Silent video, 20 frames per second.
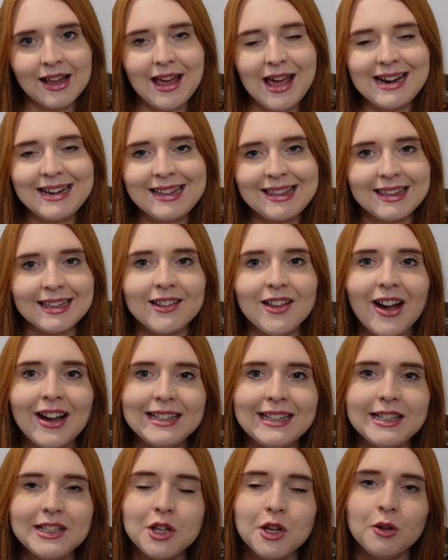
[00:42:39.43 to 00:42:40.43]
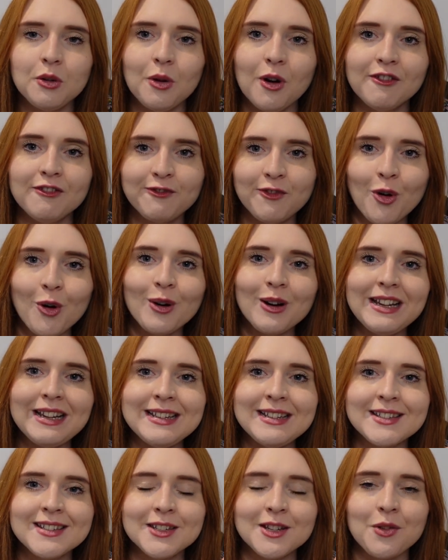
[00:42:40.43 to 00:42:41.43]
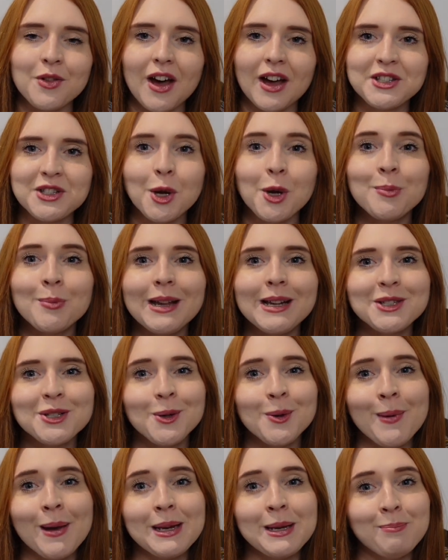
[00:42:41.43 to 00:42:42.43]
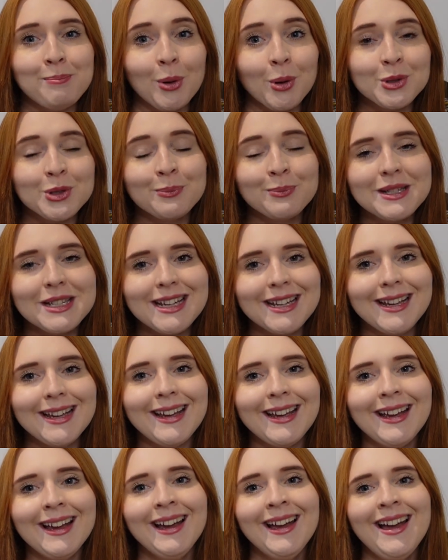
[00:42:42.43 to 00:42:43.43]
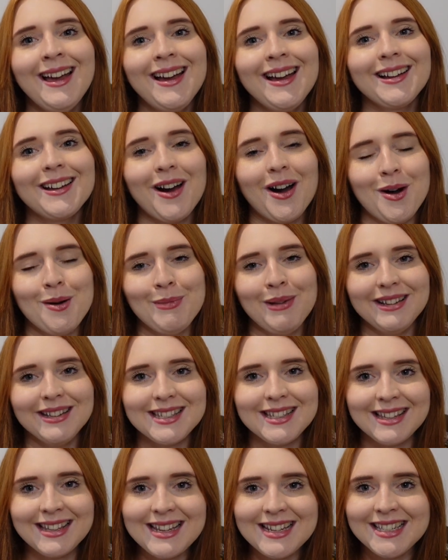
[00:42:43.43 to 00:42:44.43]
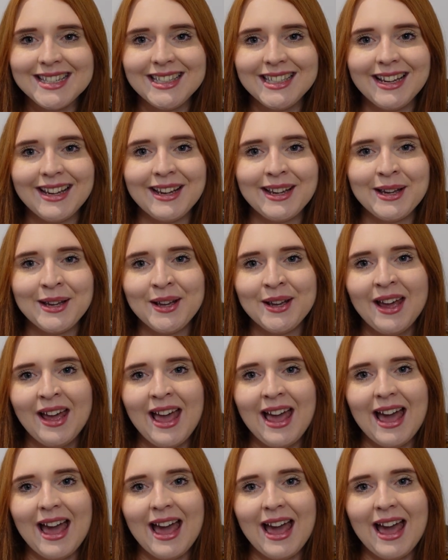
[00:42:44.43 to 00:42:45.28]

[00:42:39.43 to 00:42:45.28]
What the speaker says: anything that I need to avoid so that I don't make too many bottom tier garments this year,